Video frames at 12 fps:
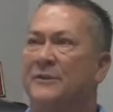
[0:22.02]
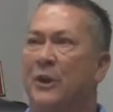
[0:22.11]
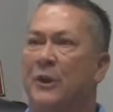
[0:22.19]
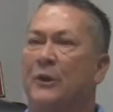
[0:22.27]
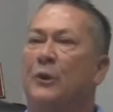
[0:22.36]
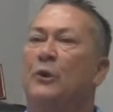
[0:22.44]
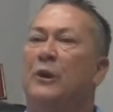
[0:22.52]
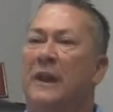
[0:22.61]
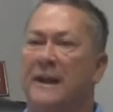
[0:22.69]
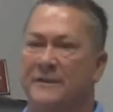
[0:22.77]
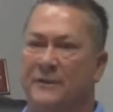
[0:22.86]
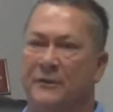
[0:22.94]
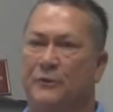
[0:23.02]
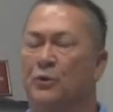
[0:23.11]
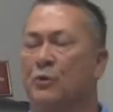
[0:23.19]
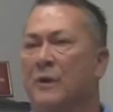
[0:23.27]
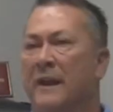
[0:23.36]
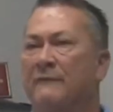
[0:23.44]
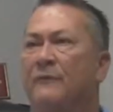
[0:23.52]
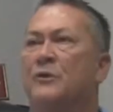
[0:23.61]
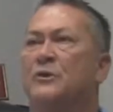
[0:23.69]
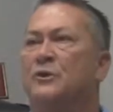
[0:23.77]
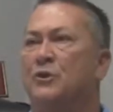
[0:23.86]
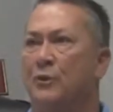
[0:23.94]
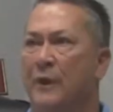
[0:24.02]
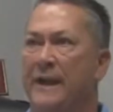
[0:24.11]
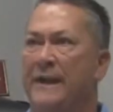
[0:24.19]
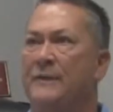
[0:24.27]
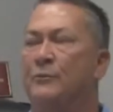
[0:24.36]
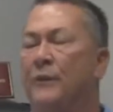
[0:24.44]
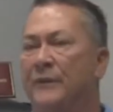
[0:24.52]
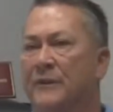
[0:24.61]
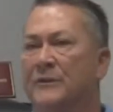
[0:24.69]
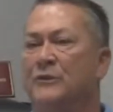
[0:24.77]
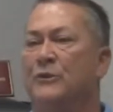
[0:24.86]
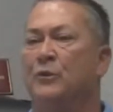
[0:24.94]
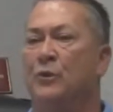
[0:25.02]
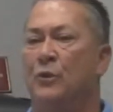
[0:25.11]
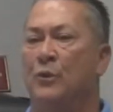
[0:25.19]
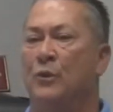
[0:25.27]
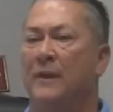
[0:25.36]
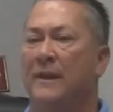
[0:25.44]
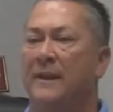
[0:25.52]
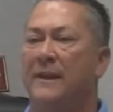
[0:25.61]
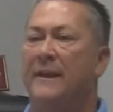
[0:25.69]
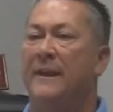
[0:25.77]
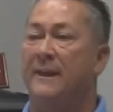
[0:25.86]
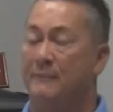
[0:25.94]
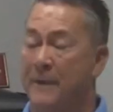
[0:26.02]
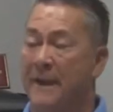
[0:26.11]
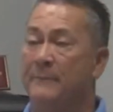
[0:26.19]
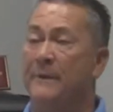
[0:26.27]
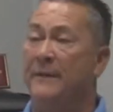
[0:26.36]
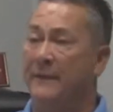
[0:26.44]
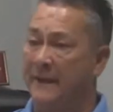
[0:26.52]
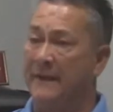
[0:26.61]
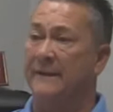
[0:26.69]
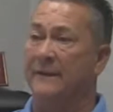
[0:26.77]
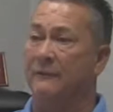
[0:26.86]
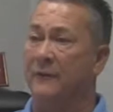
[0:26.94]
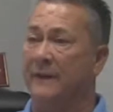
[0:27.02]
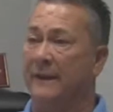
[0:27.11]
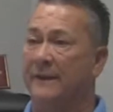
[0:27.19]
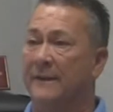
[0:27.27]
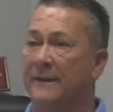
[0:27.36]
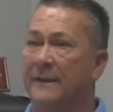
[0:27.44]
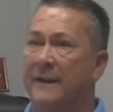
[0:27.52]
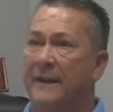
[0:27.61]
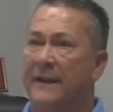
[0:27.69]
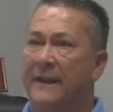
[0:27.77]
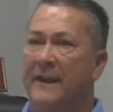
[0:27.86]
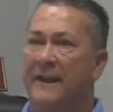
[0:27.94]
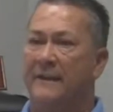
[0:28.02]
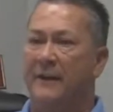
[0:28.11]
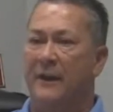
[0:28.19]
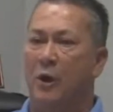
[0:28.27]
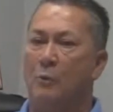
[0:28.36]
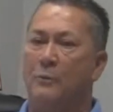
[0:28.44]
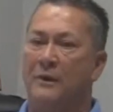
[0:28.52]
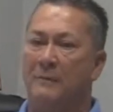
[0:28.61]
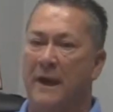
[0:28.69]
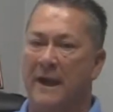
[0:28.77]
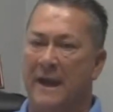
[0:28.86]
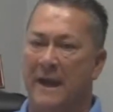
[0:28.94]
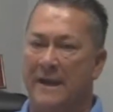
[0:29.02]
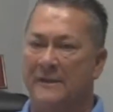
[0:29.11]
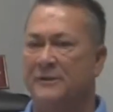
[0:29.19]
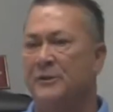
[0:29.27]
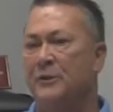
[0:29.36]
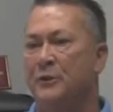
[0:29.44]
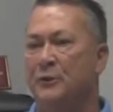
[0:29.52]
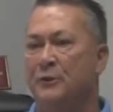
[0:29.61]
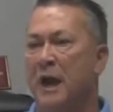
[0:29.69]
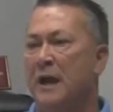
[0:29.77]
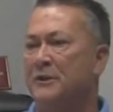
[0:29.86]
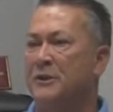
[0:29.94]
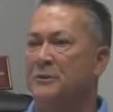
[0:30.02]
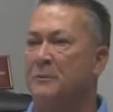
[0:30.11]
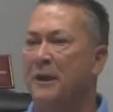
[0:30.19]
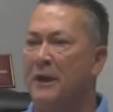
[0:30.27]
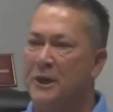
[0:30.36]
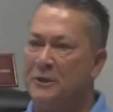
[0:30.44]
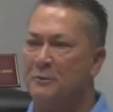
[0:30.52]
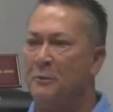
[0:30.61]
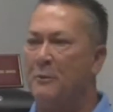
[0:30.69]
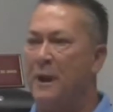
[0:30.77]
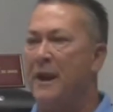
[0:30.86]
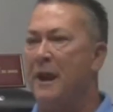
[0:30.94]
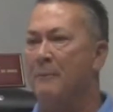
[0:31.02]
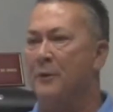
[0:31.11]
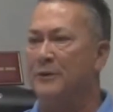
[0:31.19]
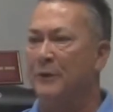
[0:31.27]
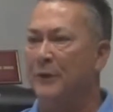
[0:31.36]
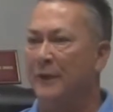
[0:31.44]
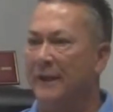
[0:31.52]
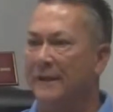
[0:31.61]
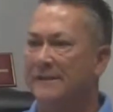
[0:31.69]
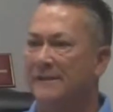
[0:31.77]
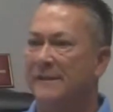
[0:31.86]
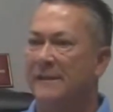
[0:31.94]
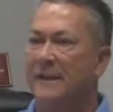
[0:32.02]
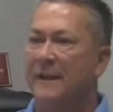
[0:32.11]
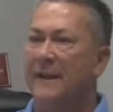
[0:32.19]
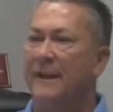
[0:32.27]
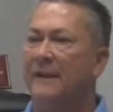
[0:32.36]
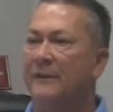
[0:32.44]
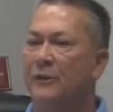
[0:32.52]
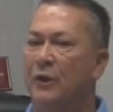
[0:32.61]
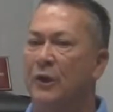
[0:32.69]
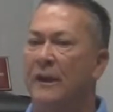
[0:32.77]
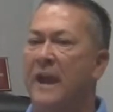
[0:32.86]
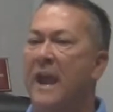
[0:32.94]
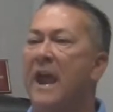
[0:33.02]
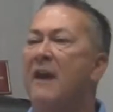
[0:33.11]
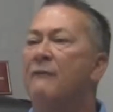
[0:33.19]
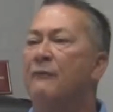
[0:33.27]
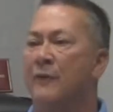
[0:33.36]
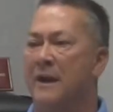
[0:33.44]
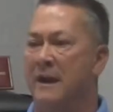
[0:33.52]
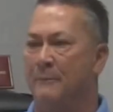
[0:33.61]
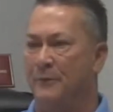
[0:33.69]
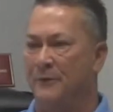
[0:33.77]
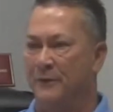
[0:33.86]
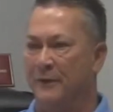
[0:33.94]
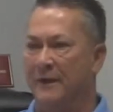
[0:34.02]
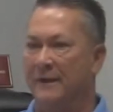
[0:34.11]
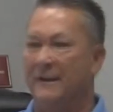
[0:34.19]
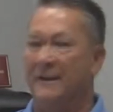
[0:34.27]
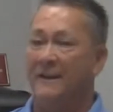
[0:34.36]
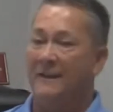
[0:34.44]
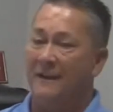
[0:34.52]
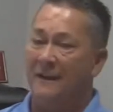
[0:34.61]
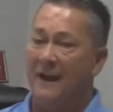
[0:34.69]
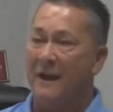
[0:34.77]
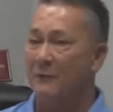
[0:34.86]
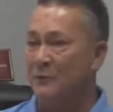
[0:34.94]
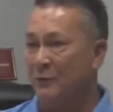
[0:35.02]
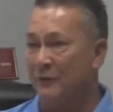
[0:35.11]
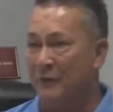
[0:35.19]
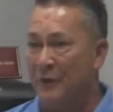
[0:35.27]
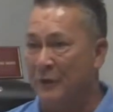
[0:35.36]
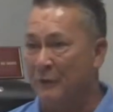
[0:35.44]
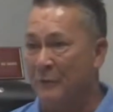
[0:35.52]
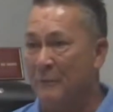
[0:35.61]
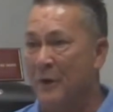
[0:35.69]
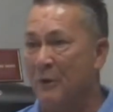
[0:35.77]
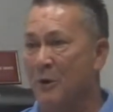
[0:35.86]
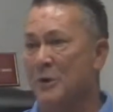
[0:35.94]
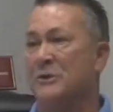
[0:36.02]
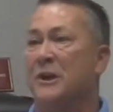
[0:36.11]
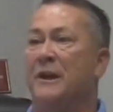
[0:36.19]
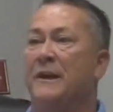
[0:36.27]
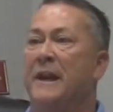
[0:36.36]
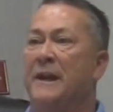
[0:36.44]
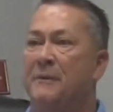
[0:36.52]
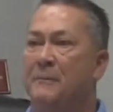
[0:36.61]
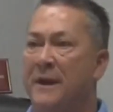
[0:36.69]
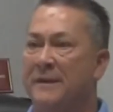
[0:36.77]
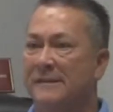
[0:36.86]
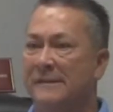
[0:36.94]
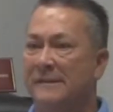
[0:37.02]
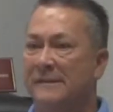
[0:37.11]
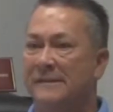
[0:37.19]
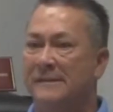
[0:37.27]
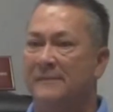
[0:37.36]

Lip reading: started utilizing the tool, when I first trained with this tool, it made me think differently. It opened my eyes to not just my customer pay opportunities. It took every opportunity. I was reviewing repair orders on a daily basis,